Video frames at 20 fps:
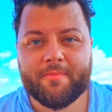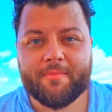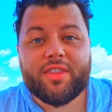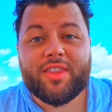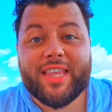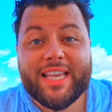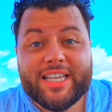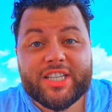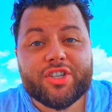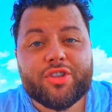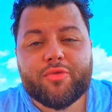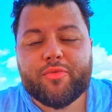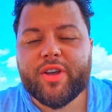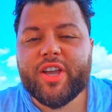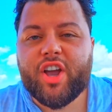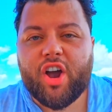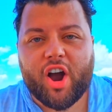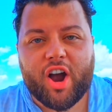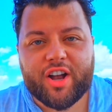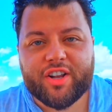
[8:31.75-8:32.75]
These 3
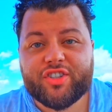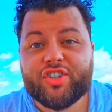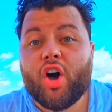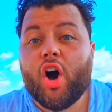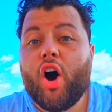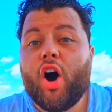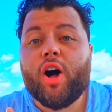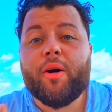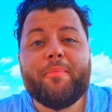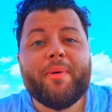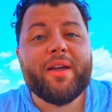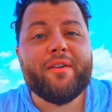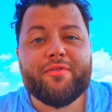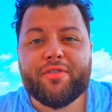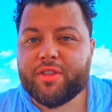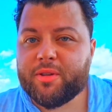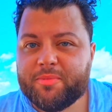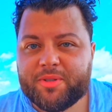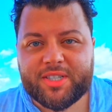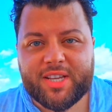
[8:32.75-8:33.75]
cards all pay for
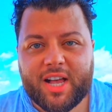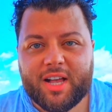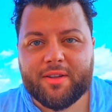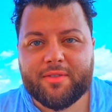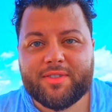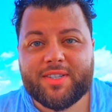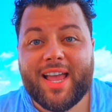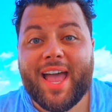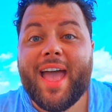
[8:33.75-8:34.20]
themselves,